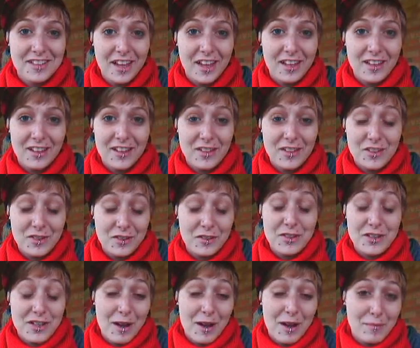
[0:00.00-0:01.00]
That they
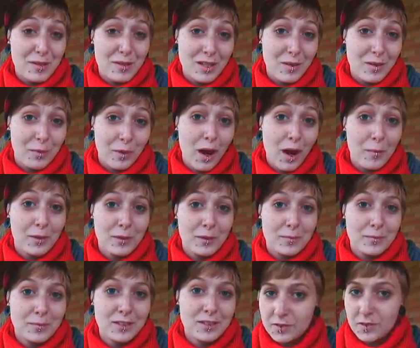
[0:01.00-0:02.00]
should not be a
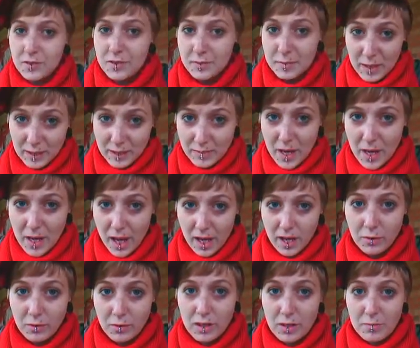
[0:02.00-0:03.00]
problem. So this makes me
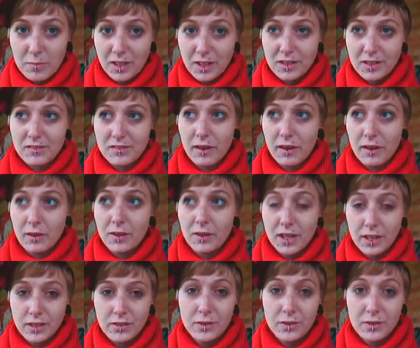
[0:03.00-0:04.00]
angry because now
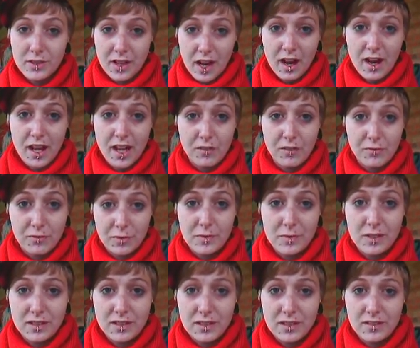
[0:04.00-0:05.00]
kids are dying
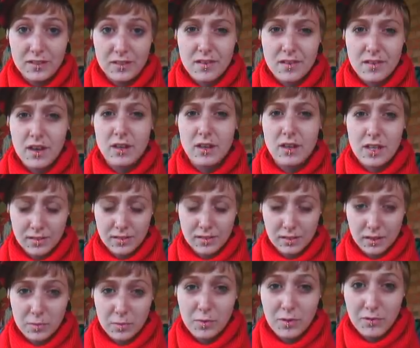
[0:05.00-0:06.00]
from diseases that are
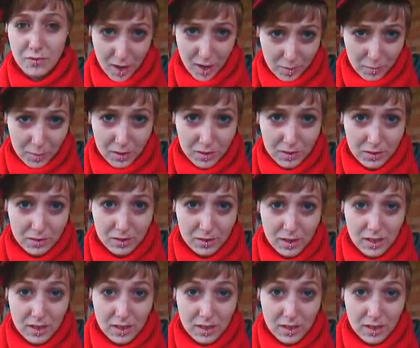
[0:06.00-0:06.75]
easily preventable.